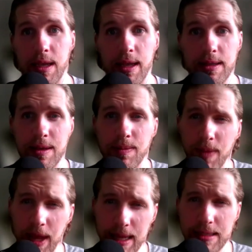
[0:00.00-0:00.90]
Like it's
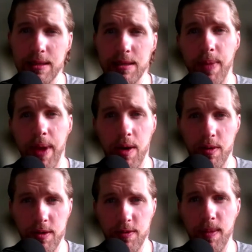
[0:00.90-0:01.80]
amazing the
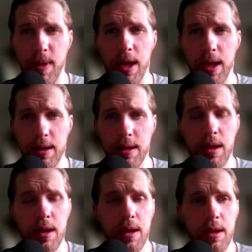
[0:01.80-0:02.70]
power of mind
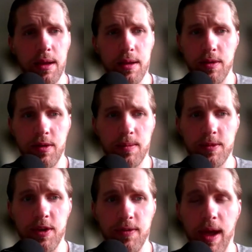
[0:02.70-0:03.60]
in
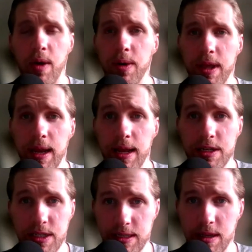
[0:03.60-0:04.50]
terms of how it can
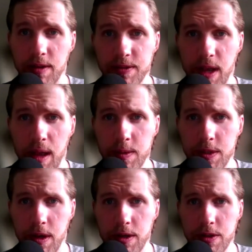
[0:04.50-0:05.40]
actually self
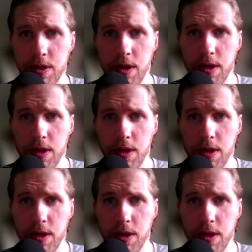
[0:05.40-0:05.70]
sabotage.